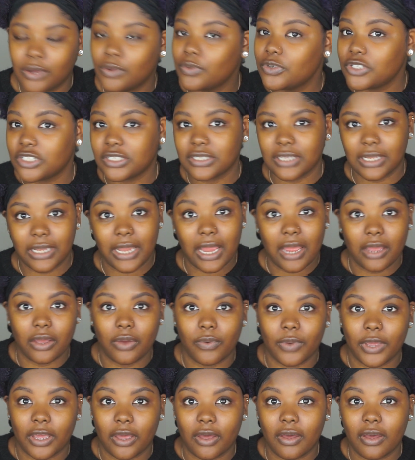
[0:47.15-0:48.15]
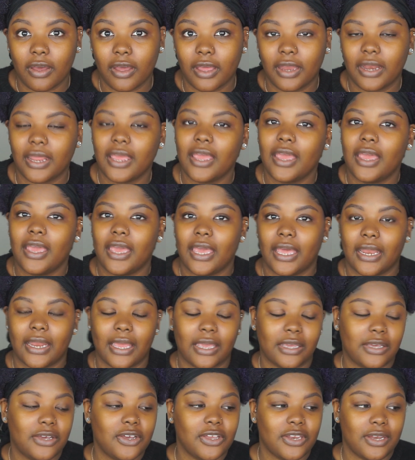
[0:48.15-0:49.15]
It was just a lot going on, and I
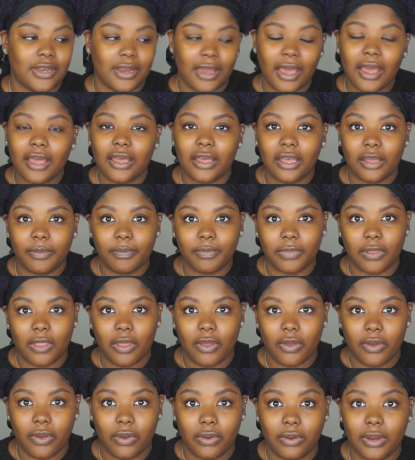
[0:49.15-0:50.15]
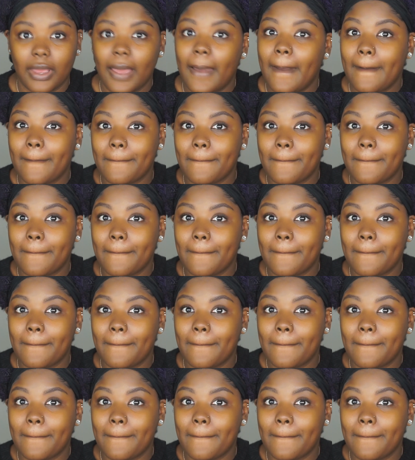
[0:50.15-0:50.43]
could not upload,